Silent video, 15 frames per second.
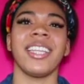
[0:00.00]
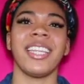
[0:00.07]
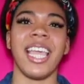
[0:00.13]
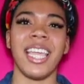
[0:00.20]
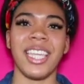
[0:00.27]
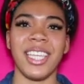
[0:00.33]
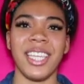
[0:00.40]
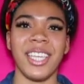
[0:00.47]

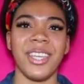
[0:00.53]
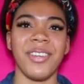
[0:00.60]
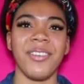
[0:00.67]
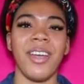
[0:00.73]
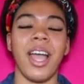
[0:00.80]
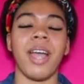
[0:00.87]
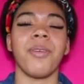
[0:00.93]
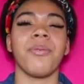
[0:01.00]
Thank
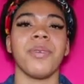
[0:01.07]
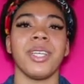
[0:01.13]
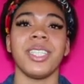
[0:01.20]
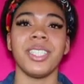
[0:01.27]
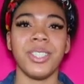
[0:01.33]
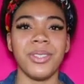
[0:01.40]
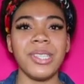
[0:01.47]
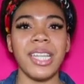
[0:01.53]
you. I
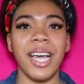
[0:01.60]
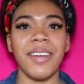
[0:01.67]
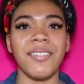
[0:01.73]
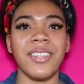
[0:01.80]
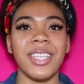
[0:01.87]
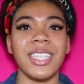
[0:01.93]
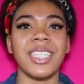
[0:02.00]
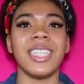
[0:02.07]
really do
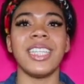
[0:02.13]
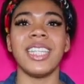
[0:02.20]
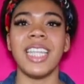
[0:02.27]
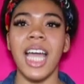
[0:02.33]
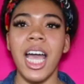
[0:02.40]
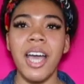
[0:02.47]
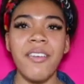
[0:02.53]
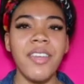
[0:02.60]
love the
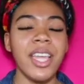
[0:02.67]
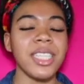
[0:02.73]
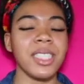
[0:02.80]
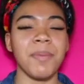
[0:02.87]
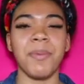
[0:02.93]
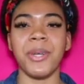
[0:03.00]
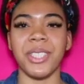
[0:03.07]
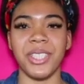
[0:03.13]
love
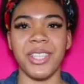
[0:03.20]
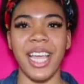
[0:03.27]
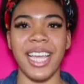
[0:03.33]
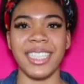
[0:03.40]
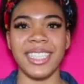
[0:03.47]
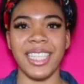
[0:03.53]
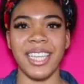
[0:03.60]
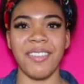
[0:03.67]
and support you
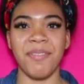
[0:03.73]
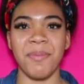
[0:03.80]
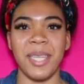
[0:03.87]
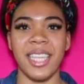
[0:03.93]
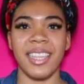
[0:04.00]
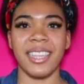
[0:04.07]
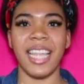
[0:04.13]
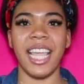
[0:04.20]
guys give
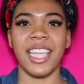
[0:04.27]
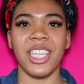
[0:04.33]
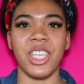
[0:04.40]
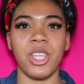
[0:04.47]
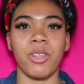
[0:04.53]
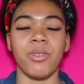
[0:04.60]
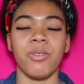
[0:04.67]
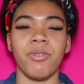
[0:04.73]
me.
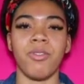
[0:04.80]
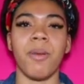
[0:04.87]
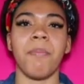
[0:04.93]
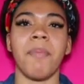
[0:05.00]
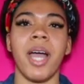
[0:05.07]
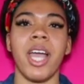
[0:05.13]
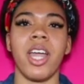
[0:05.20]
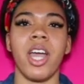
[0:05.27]
Thank you
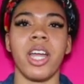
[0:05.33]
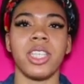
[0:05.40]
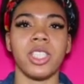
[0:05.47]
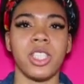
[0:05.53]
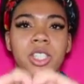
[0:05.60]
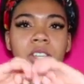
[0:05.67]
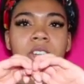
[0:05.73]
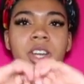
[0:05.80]
from my
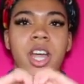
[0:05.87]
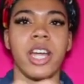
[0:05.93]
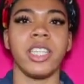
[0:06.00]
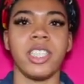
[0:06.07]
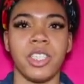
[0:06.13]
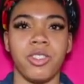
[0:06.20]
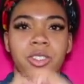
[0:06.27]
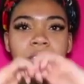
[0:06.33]
heart to your
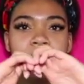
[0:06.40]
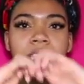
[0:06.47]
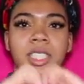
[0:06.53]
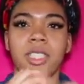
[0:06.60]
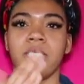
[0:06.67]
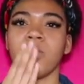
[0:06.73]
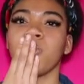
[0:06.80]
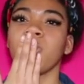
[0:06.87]
heart. Did you get
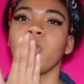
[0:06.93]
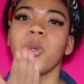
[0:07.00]
it? Did you